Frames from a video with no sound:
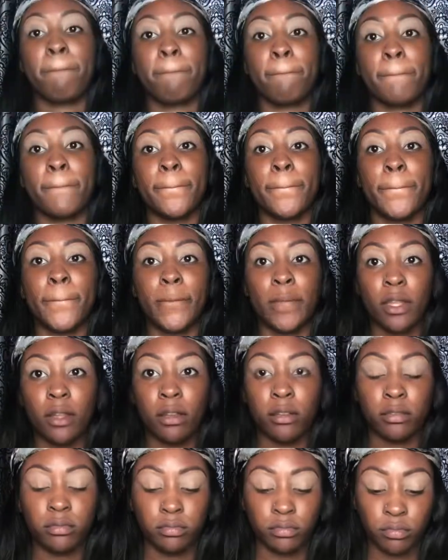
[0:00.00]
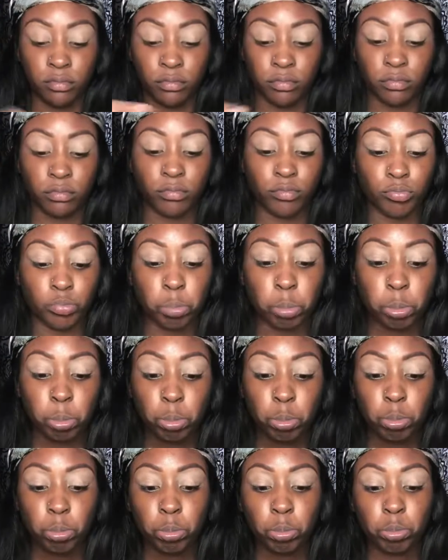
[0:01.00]
before I start my face, I like to
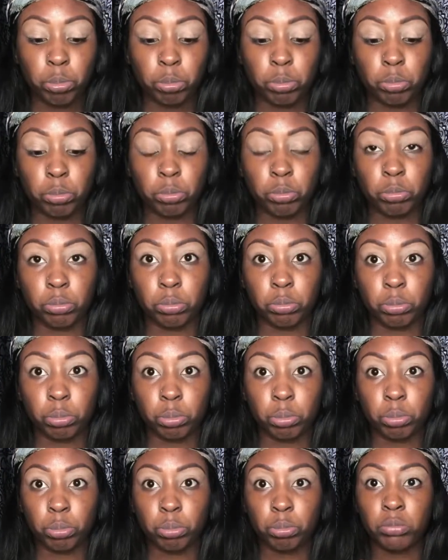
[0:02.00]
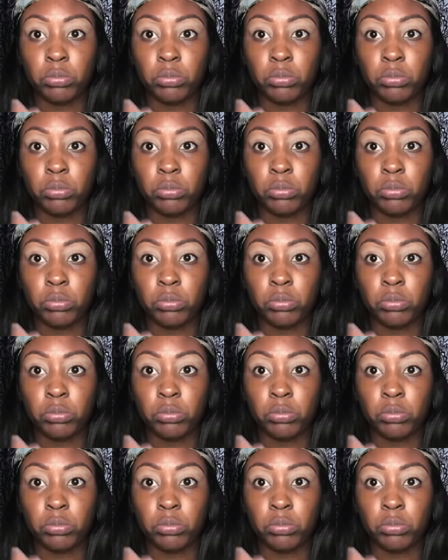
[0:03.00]
keep it moisturized.